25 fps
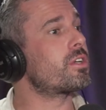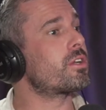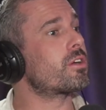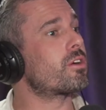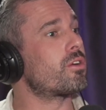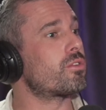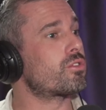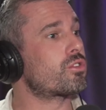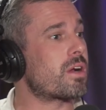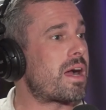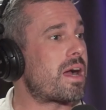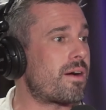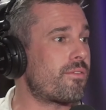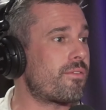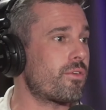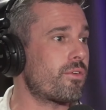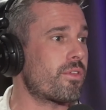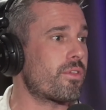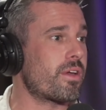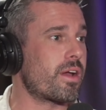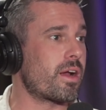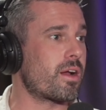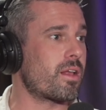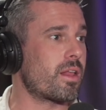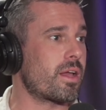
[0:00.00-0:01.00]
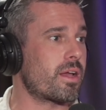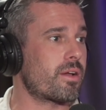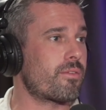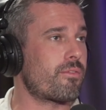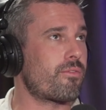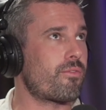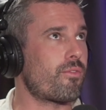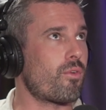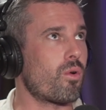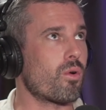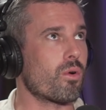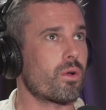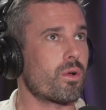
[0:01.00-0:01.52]
to go travel there like
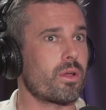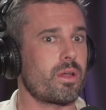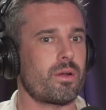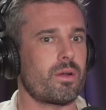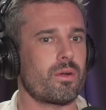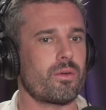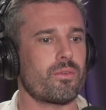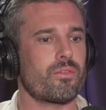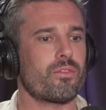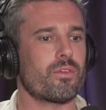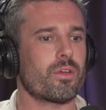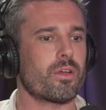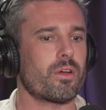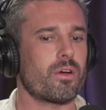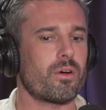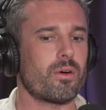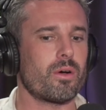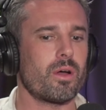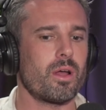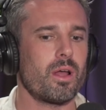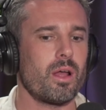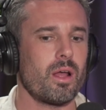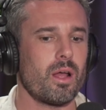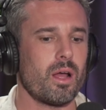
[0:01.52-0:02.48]
four years ago.